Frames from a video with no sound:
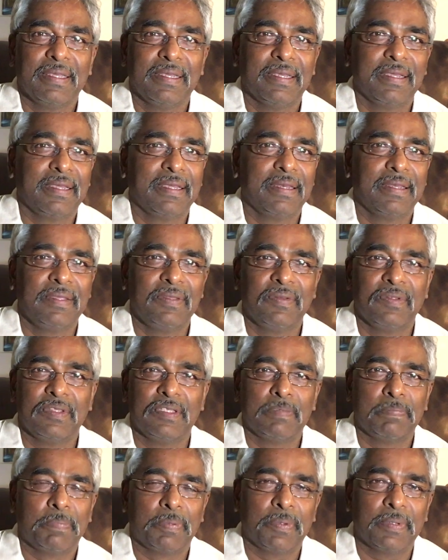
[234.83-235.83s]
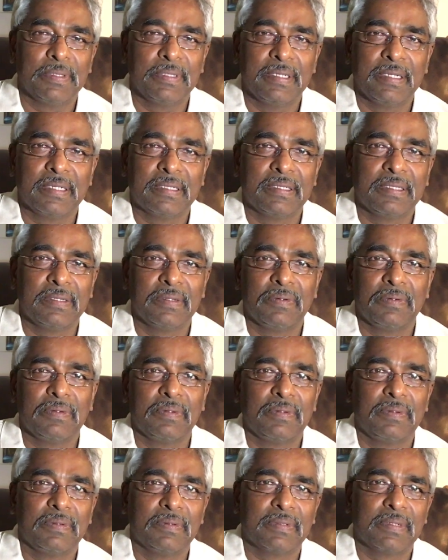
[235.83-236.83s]
and there's projects and
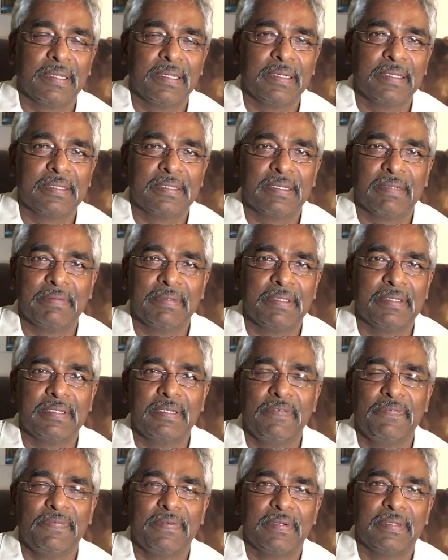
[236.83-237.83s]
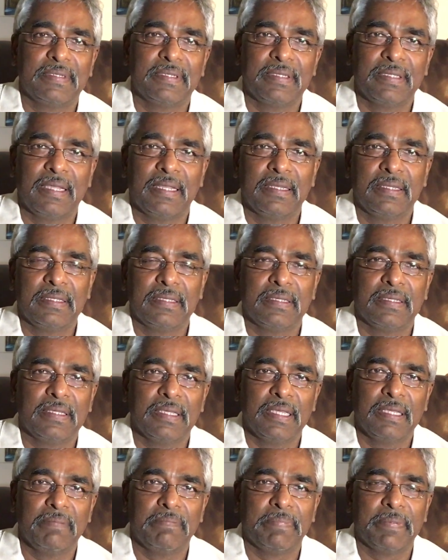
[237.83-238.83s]
all kind of stuff, that's different than the
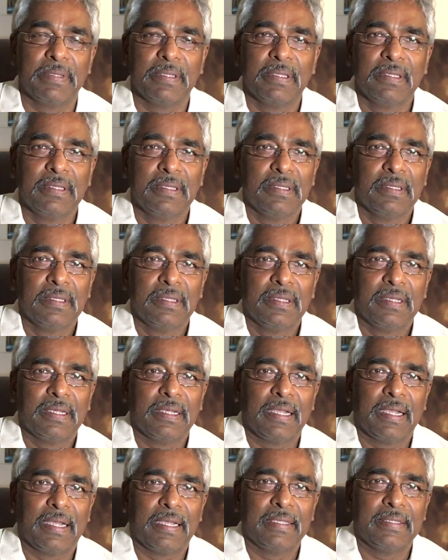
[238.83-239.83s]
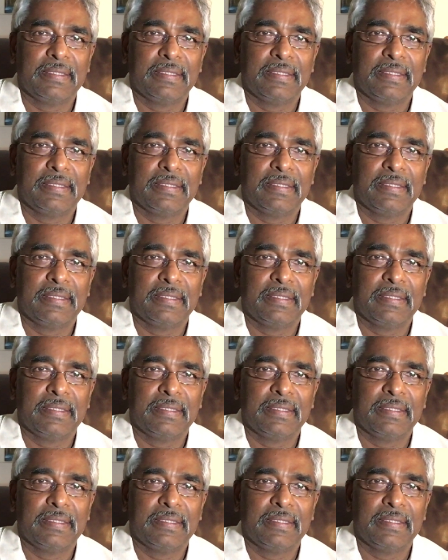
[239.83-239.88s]
AP. I